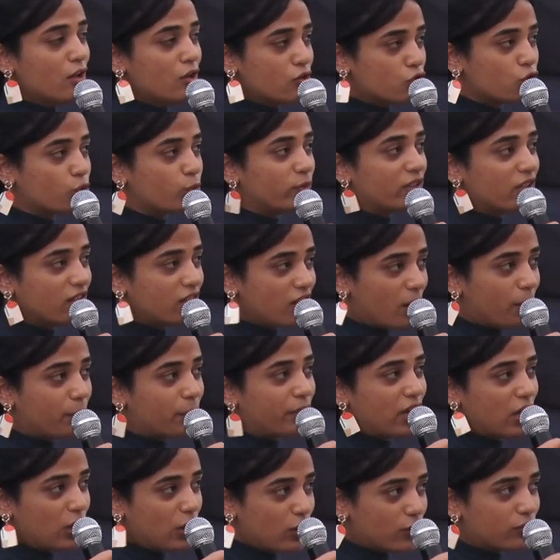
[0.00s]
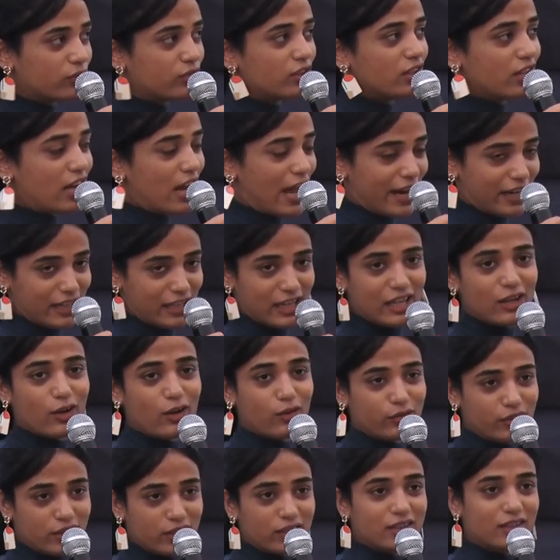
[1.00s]
show me the kapda of the lining
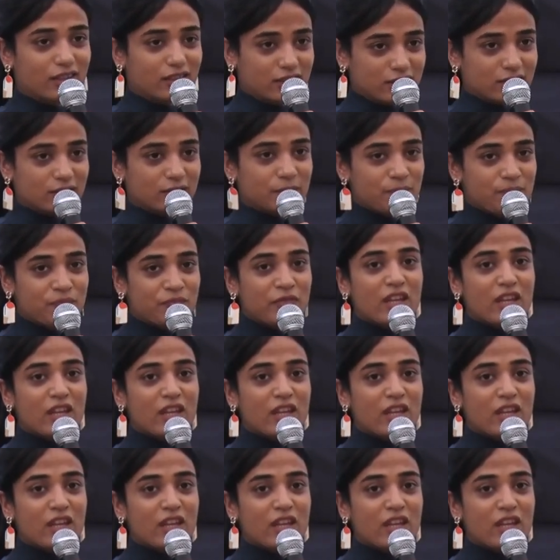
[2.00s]
of the curtain.